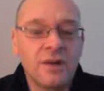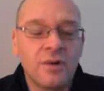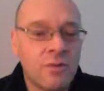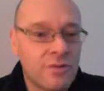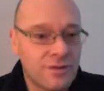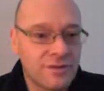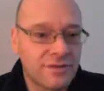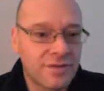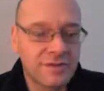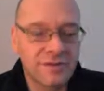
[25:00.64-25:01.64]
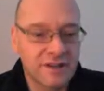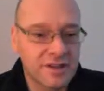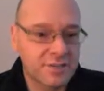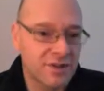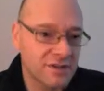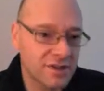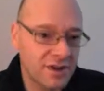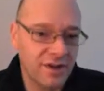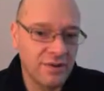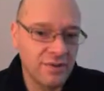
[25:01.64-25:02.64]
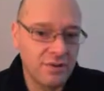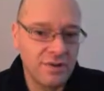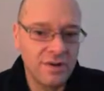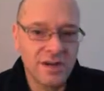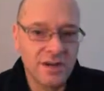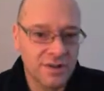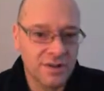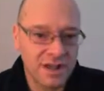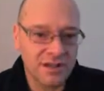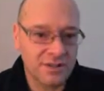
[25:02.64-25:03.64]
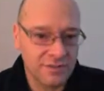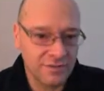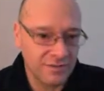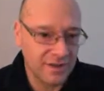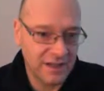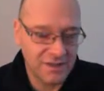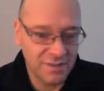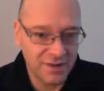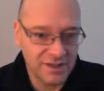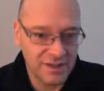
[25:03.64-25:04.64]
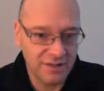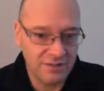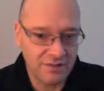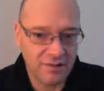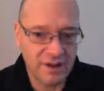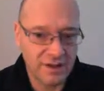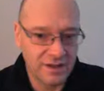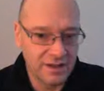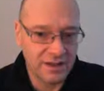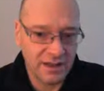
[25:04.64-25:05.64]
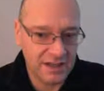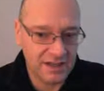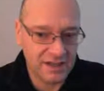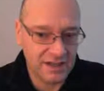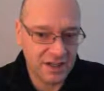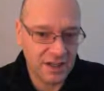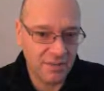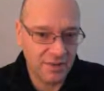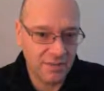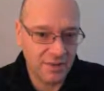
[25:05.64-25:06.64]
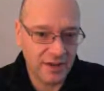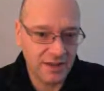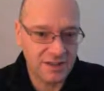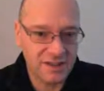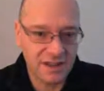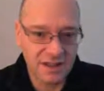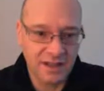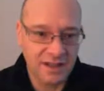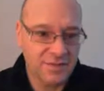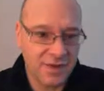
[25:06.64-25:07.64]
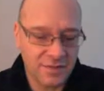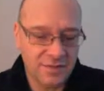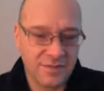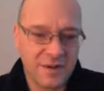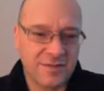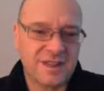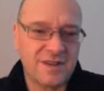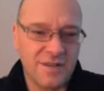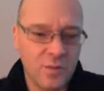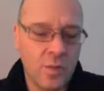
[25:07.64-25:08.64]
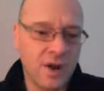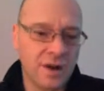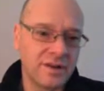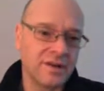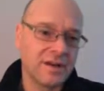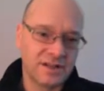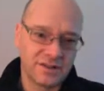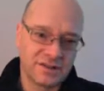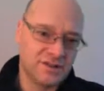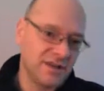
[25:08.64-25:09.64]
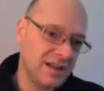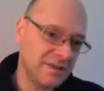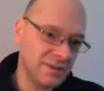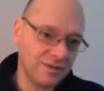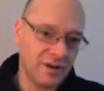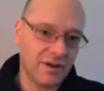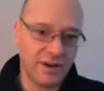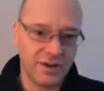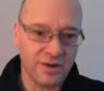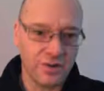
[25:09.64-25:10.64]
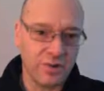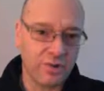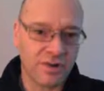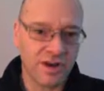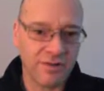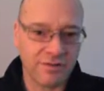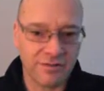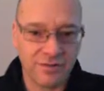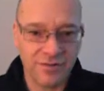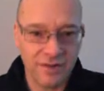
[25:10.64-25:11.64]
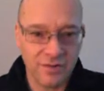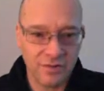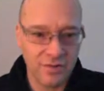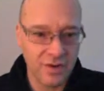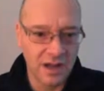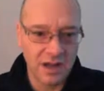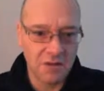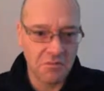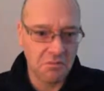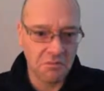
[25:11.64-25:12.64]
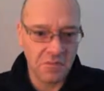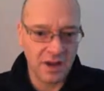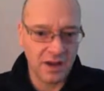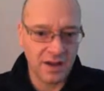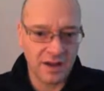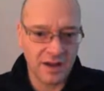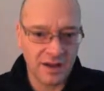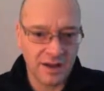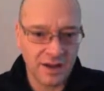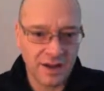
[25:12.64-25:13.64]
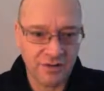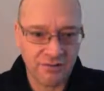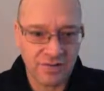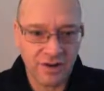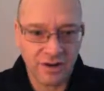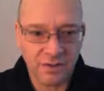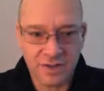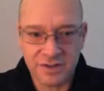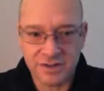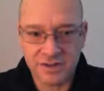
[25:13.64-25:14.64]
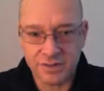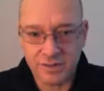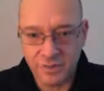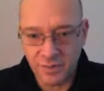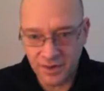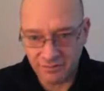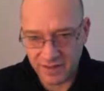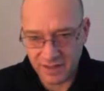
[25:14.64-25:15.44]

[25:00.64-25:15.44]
All of Ferrexpo's iron ore comes out of its mines in the Ukraine. And there's just a couple of mines. There's effectively one seam of iron ore running for a few 100 kilometers or whatever it